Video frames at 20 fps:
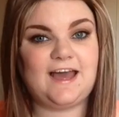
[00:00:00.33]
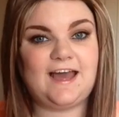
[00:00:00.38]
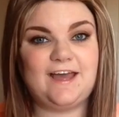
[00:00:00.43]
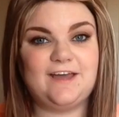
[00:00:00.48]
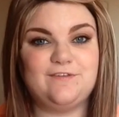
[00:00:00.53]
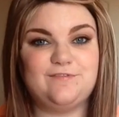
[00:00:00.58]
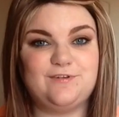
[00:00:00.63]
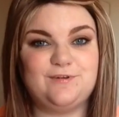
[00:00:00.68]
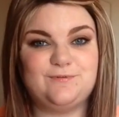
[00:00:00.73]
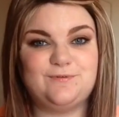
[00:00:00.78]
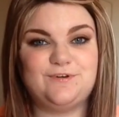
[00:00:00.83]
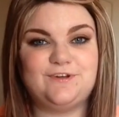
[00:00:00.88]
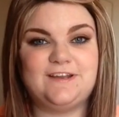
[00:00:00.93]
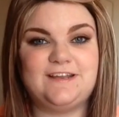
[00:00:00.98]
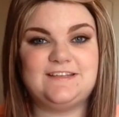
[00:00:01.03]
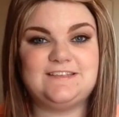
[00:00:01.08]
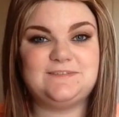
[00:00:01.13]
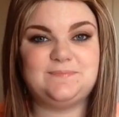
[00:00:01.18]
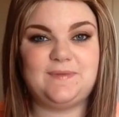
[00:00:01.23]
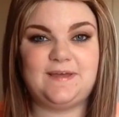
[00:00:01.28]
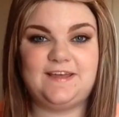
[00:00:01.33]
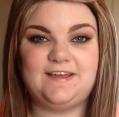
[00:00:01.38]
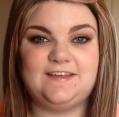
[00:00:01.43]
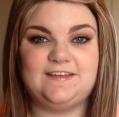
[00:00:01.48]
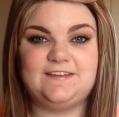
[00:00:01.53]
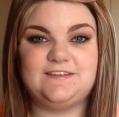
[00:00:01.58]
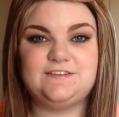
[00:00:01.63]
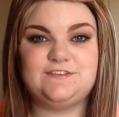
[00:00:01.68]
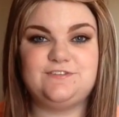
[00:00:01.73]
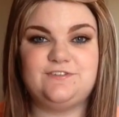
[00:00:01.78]
Hi everyone, it's
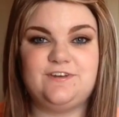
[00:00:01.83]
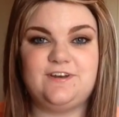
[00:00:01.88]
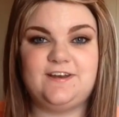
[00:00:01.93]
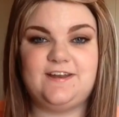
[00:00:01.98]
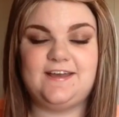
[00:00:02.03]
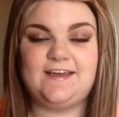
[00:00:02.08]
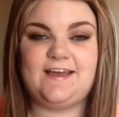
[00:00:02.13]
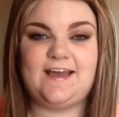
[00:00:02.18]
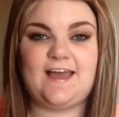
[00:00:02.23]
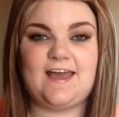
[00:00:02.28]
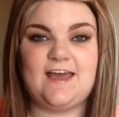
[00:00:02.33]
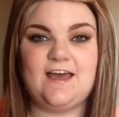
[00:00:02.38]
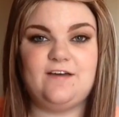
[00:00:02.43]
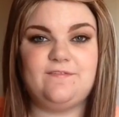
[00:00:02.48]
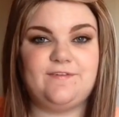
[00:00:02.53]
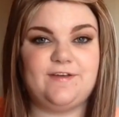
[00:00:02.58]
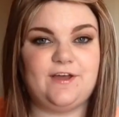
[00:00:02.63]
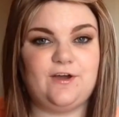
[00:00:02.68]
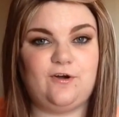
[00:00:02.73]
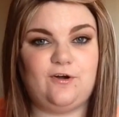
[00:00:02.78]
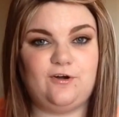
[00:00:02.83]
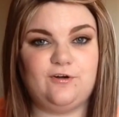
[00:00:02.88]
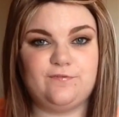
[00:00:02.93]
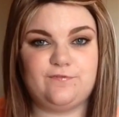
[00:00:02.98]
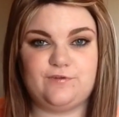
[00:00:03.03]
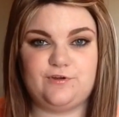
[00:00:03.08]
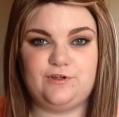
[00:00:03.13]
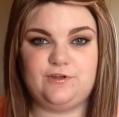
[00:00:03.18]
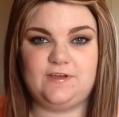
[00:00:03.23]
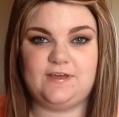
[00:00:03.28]
Megan. So today I have a haul
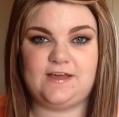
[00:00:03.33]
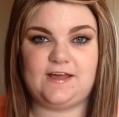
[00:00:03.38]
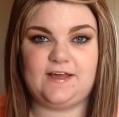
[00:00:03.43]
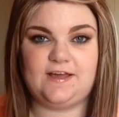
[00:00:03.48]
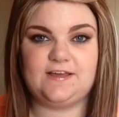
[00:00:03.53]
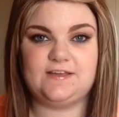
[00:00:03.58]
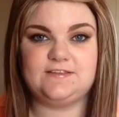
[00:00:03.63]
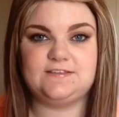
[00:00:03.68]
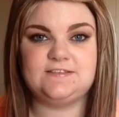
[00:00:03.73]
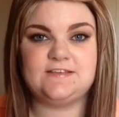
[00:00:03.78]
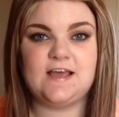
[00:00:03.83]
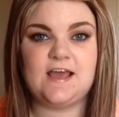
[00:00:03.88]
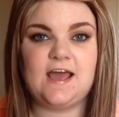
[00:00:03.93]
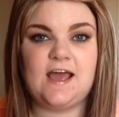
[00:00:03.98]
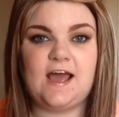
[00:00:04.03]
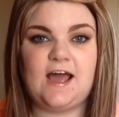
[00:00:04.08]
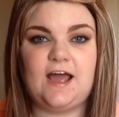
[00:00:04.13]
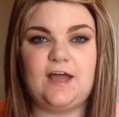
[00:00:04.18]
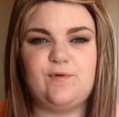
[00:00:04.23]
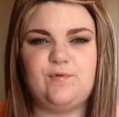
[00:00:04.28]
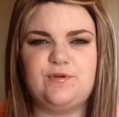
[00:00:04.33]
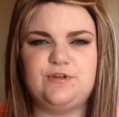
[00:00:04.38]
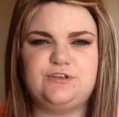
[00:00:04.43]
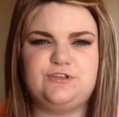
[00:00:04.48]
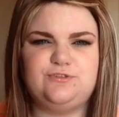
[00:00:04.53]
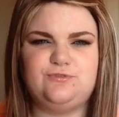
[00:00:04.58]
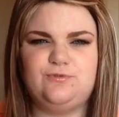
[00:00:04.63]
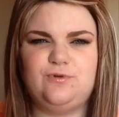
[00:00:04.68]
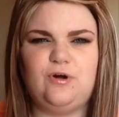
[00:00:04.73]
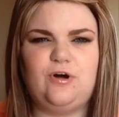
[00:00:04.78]
for you guys. I went
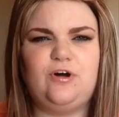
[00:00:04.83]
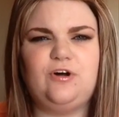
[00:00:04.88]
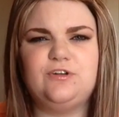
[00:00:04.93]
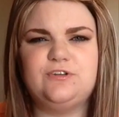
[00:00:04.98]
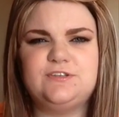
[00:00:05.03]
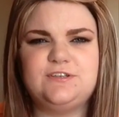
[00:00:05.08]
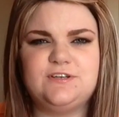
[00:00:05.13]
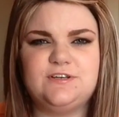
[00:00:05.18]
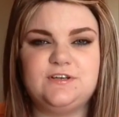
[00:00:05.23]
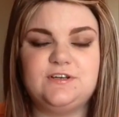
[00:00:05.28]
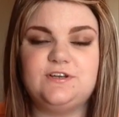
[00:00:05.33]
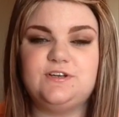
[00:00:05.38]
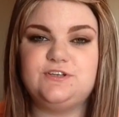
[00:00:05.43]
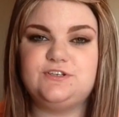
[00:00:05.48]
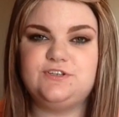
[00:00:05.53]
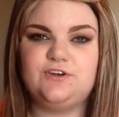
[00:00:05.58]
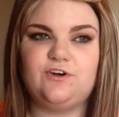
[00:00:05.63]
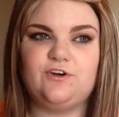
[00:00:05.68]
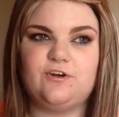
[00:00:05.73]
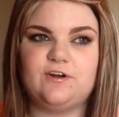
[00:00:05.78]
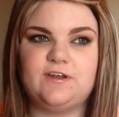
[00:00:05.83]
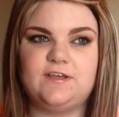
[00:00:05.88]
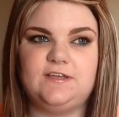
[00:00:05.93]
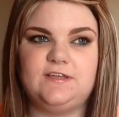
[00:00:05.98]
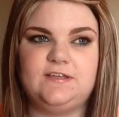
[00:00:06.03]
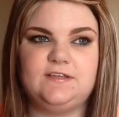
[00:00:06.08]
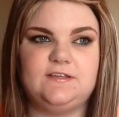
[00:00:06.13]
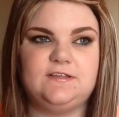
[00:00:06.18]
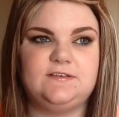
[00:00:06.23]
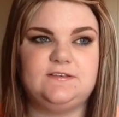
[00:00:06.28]
to Ulta,
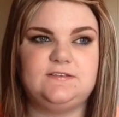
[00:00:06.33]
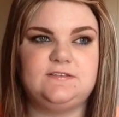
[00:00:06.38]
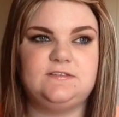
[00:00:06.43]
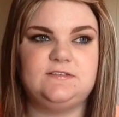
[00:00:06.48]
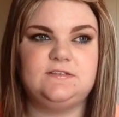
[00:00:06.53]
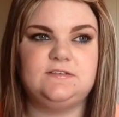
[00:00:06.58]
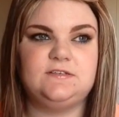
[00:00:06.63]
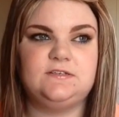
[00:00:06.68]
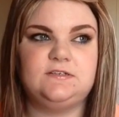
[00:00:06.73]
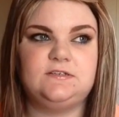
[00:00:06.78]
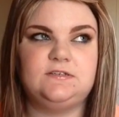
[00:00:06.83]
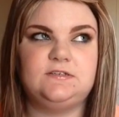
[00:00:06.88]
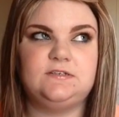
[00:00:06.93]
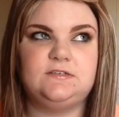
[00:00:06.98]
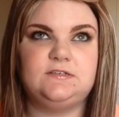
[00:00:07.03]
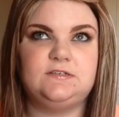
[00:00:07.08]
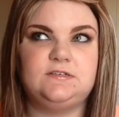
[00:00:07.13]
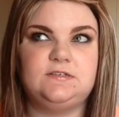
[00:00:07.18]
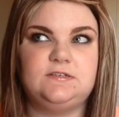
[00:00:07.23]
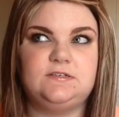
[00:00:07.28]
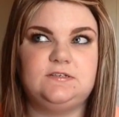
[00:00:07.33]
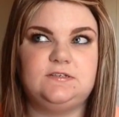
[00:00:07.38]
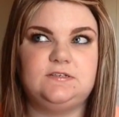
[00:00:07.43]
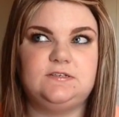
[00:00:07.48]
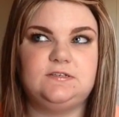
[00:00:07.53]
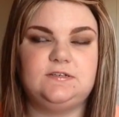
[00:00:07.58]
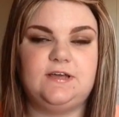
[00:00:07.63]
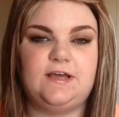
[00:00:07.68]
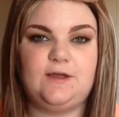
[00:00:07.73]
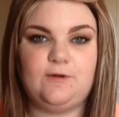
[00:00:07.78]
Target,
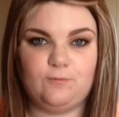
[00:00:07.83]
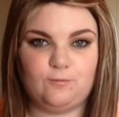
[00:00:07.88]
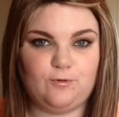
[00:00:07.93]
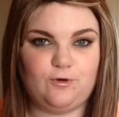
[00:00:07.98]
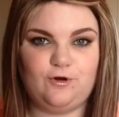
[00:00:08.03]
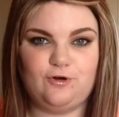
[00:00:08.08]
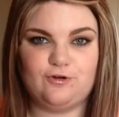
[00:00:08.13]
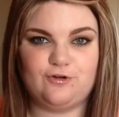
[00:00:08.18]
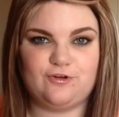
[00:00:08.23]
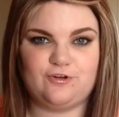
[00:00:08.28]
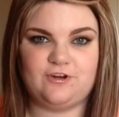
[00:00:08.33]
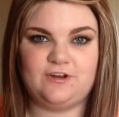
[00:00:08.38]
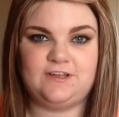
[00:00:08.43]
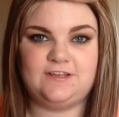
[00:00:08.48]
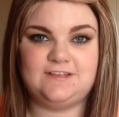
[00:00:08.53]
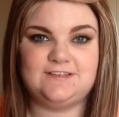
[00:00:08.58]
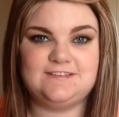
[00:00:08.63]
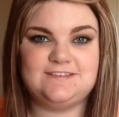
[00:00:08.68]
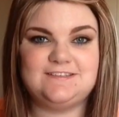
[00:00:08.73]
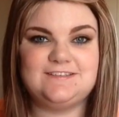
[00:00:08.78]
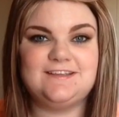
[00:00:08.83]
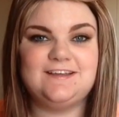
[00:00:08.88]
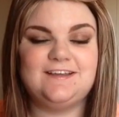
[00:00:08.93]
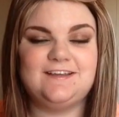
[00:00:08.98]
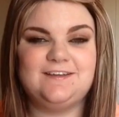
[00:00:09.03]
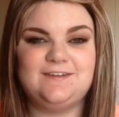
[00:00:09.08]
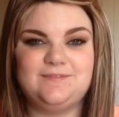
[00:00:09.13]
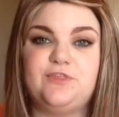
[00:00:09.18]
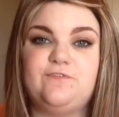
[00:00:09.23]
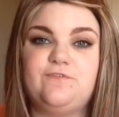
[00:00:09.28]
and Walgreens.
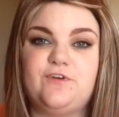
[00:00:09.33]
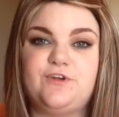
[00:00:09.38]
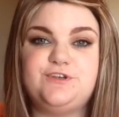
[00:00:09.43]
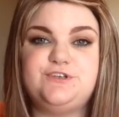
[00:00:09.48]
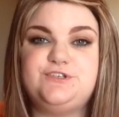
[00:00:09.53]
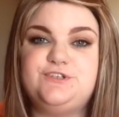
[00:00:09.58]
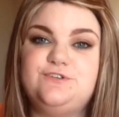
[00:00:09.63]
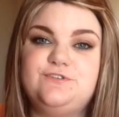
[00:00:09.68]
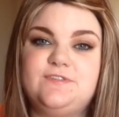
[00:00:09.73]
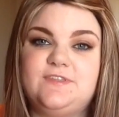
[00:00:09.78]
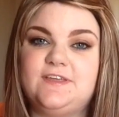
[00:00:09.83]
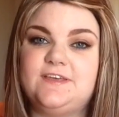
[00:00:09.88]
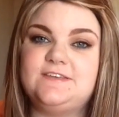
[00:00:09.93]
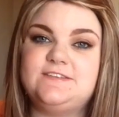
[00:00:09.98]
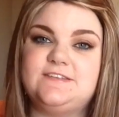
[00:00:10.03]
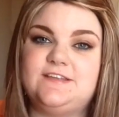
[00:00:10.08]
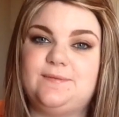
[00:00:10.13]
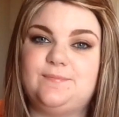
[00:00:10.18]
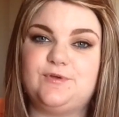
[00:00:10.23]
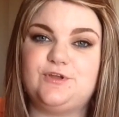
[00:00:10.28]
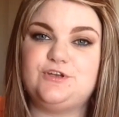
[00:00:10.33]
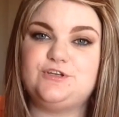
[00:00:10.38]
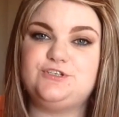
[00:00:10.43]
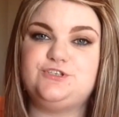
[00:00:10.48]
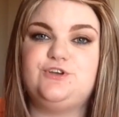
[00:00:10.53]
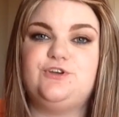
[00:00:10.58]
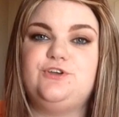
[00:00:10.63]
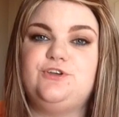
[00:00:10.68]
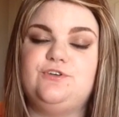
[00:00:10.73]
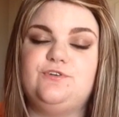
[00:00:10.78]
The first two things I'm going to
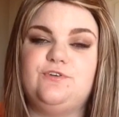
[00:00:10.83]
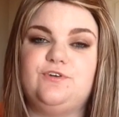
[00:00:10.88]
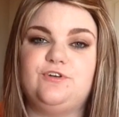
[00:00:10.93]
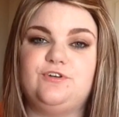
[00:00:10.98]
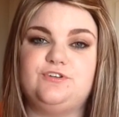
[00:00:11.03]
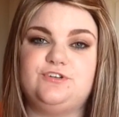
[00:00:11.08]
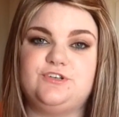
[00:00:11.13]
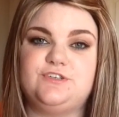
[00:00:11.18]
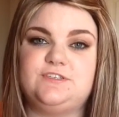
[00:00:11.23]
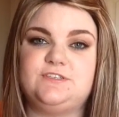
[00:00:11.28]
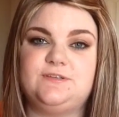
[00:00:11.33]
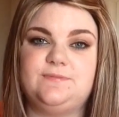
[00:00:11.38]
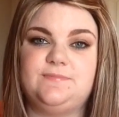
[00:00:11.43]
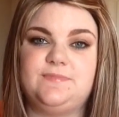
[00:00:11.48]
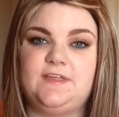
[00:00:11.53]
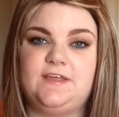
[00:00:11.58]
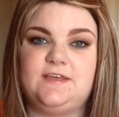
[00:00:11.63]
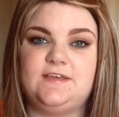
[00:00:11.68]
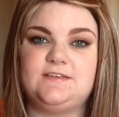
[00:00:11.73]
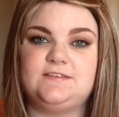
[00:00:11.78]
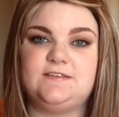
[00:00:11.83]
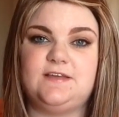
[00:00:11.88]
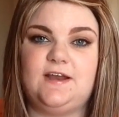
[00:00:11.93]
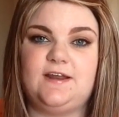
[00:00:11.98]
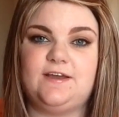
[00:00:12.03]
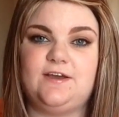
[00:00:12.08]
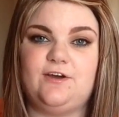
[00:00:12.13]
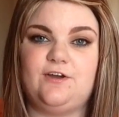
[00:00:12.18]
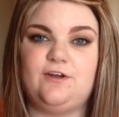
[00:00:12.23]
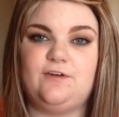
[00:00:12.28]
show you are just some things that
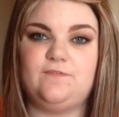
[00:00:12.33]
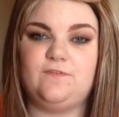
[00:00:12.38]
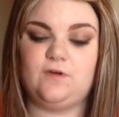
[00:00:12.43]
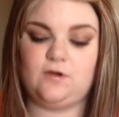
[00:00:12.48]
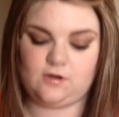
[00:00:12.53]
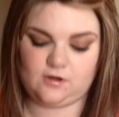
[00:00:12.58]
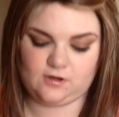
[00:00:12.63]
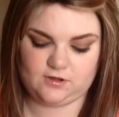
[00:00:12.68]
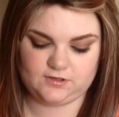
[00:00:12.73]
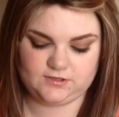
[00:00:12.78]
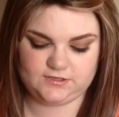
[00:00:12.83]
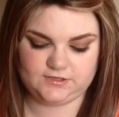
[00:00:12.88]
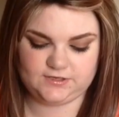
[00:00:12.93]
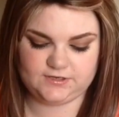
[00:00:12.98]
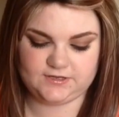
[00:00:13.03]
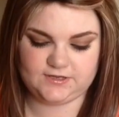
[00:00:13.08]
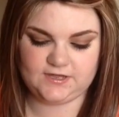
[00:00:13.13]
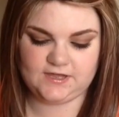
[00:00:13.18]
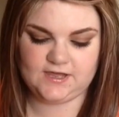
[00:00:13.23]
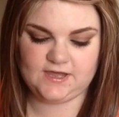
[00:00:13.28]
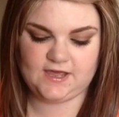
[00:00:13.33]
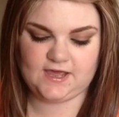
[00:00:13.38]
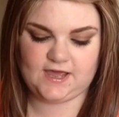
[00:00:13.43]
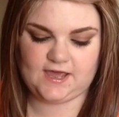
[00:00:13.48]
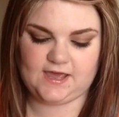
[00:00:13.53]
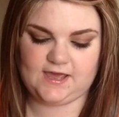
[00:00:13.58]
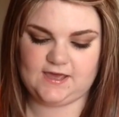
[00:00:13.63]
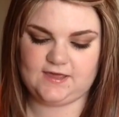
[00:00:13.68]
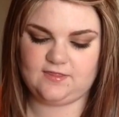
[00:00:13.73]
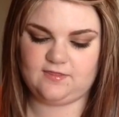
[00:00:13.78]
I got off of Hot Look.
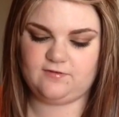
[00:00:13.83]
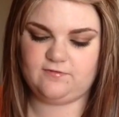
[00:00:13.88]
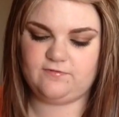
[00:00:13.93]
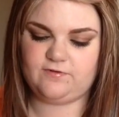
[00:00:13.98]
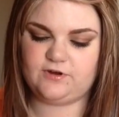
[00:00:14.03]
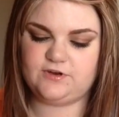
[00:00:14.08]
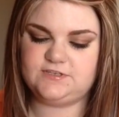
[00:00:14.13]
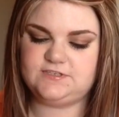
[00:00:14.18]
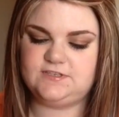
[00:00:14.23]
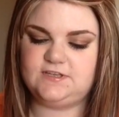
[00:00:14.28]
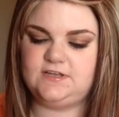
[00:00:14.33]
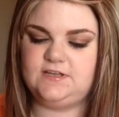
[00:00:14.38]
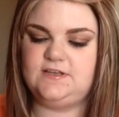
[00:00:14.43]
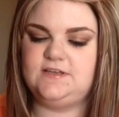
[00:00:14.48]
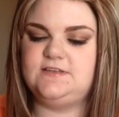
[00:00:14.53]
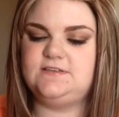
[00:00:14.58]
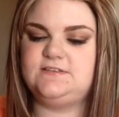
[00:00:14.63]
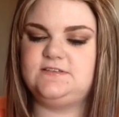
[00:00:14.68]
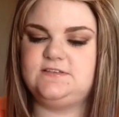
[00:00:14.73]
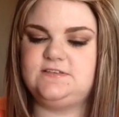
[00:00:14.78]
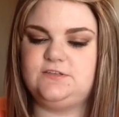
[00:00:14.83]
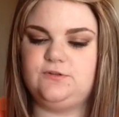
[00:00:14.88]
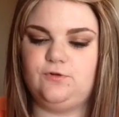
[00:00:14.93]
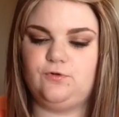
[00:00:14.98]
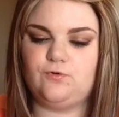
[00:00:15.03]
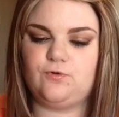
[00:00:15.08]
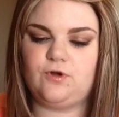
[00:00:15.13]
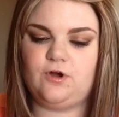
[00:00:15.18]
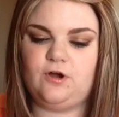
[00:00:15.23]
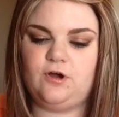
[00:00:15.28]
And the first thing is this
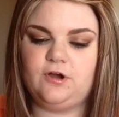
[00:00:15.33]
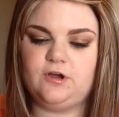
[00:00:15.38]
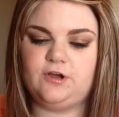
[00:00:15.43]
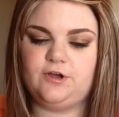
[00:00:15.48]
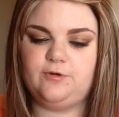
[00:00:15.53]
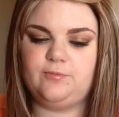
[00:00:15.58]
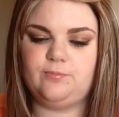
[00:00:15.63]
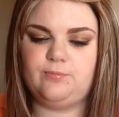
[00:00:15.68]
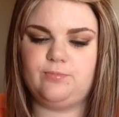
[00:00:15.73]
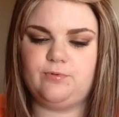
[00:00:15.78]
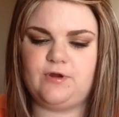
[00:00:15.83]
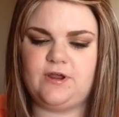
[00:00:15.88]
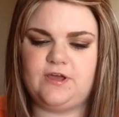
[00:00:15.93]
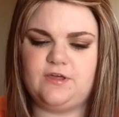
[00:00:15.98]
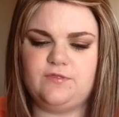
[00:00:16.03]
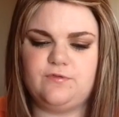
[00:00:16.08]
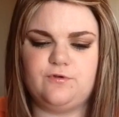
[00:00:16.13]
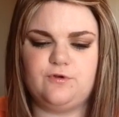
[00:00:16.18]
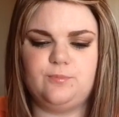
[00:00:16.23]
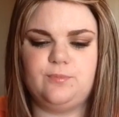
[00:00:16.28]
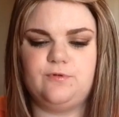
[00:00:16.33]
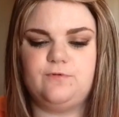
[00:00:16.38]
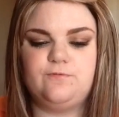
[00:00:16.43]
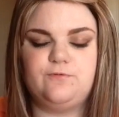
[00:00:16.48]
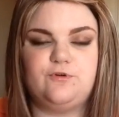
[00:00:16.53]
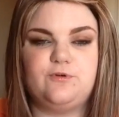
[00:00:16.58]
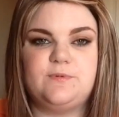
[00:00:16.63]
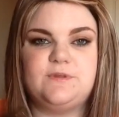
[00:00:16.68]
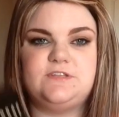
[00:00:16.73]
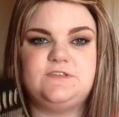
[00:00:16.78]
Lorac Breakthrough
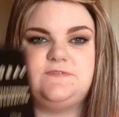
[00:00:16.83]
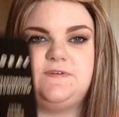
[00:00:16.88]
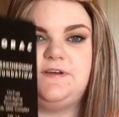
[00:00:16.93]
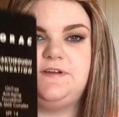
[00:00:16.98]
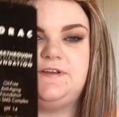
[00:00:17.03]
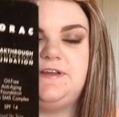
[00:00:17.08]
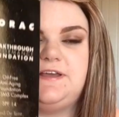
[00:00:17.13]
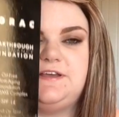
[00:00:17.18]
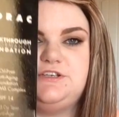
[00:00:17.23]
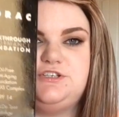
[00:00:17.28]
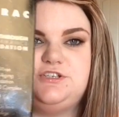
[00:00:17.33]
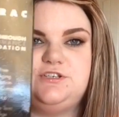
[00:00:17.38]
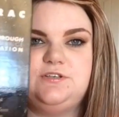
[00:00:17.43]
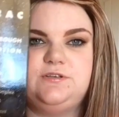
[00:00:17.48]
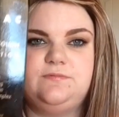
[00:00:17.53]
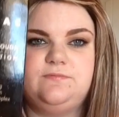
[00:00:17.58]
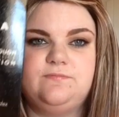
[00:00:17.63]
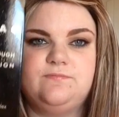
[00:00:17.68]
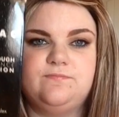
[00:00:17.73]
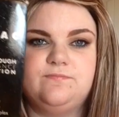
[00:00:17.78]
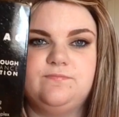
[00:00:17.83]
Performance Foundation.